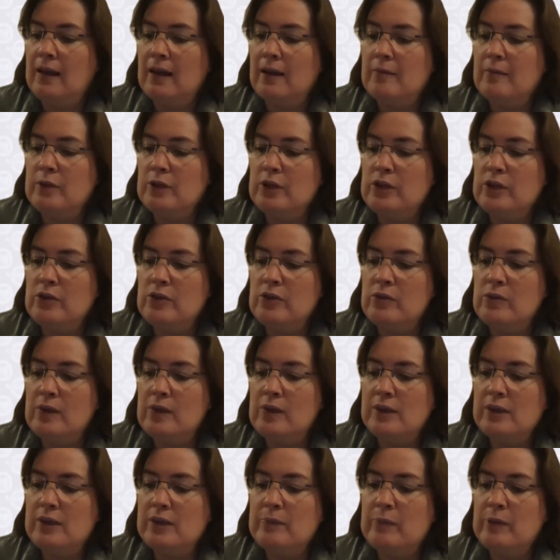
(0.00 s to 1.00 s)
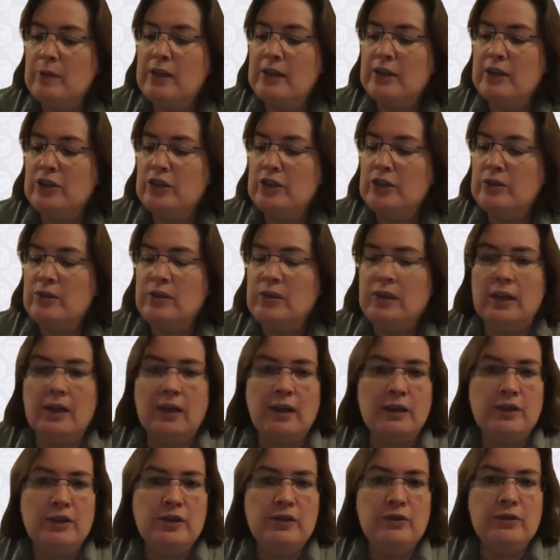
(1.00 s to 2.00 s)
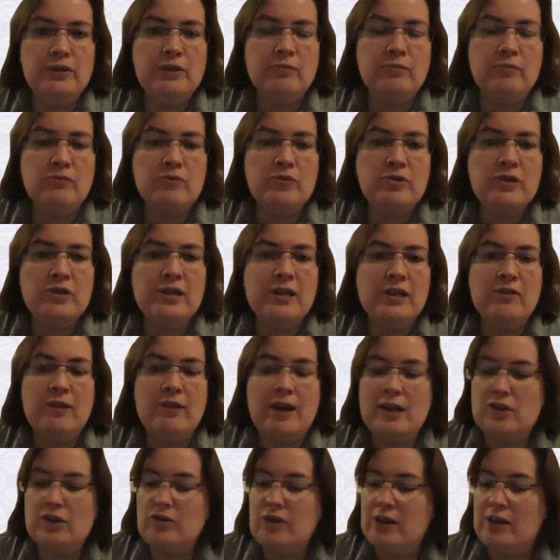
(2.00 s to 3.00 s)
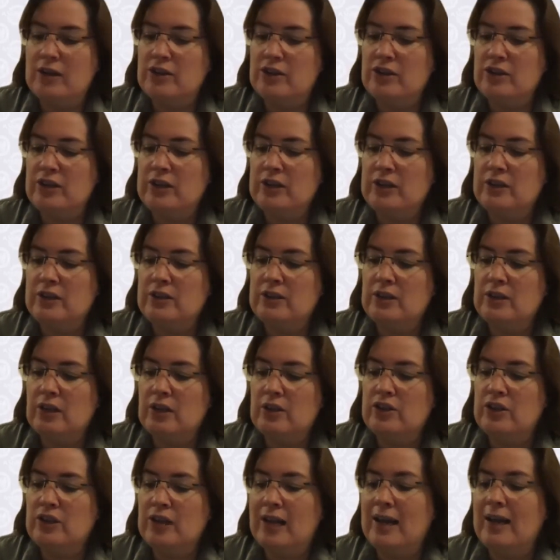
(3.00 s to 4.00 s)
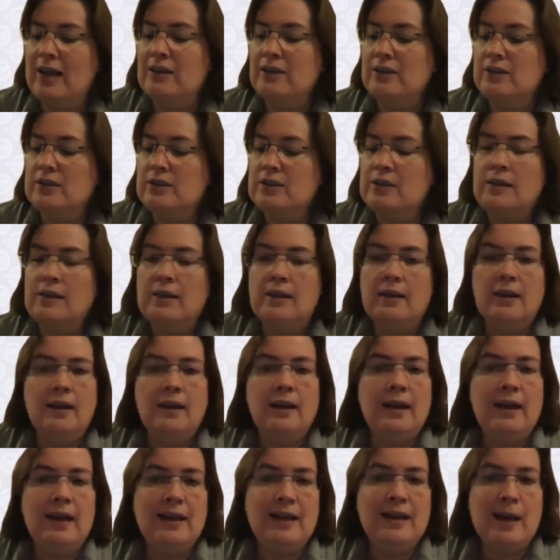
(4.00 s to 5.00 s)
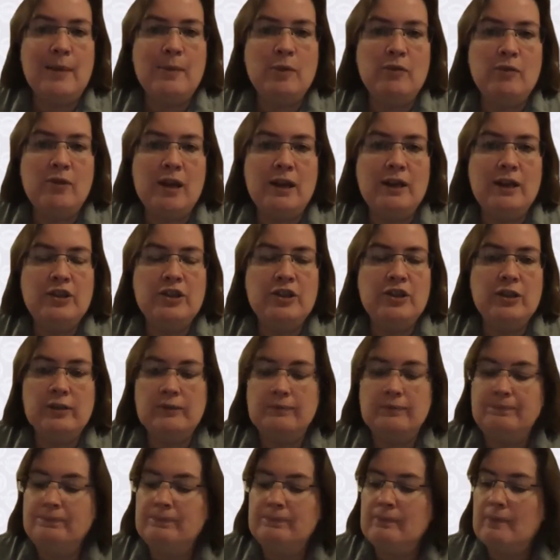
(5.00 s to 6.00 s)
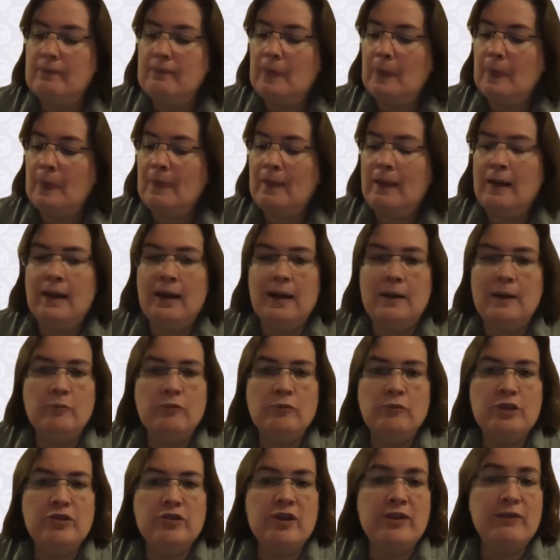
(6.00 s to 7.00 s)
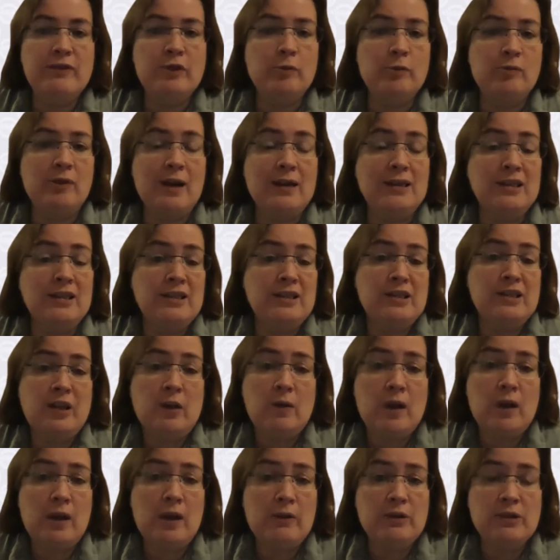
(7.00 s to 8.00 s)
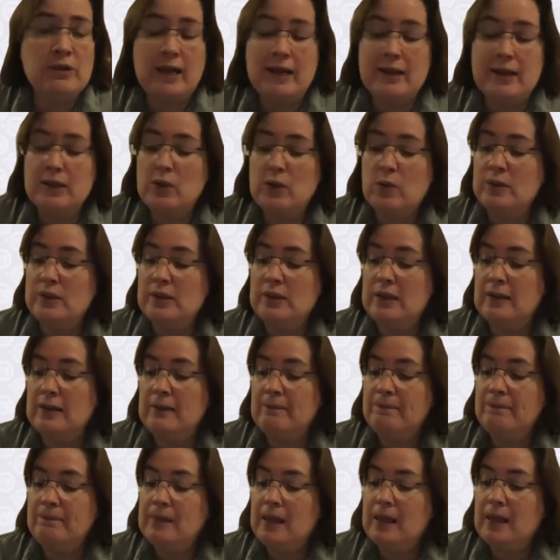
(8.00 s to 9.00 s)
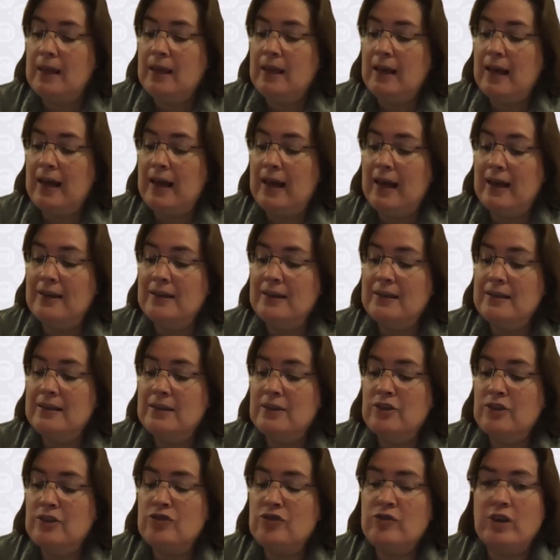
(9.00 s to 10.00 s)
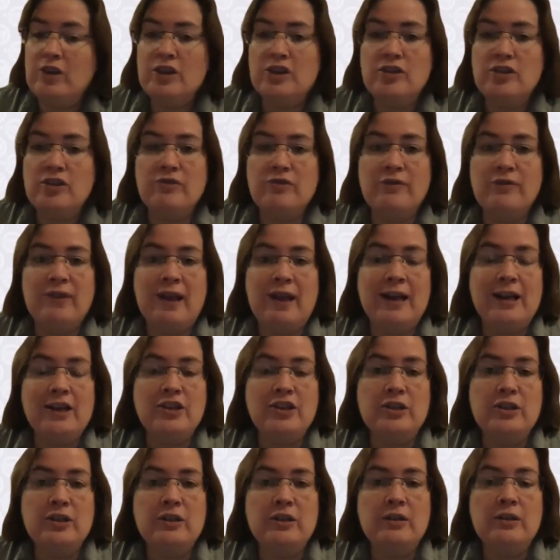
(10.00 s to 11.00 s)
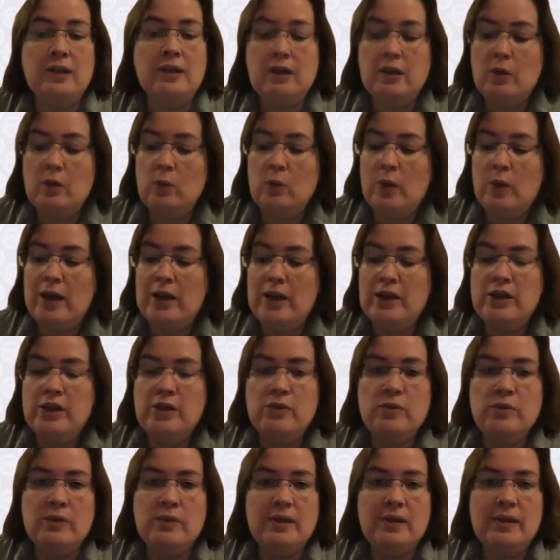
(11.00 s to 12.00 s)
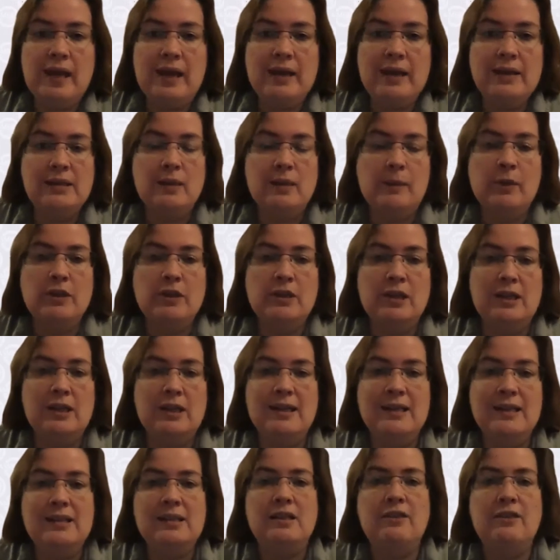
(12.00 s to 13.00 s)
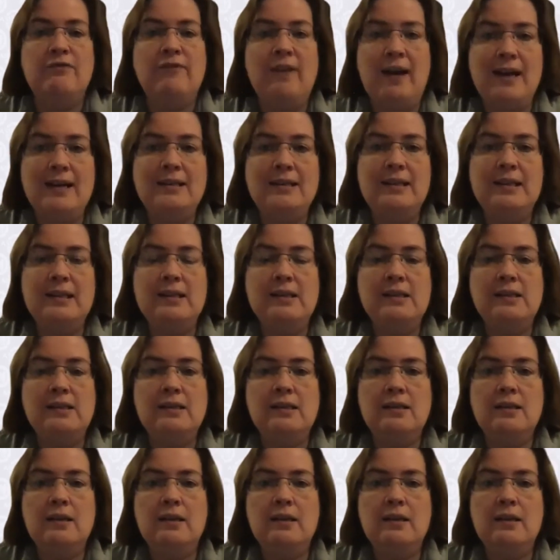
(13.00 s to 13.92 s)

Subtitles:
You as a peer tutor can use some really great strategies such as elaboration, retrieval practice, so low stakes quizzing, and structured reflection, where you get someone to list the findings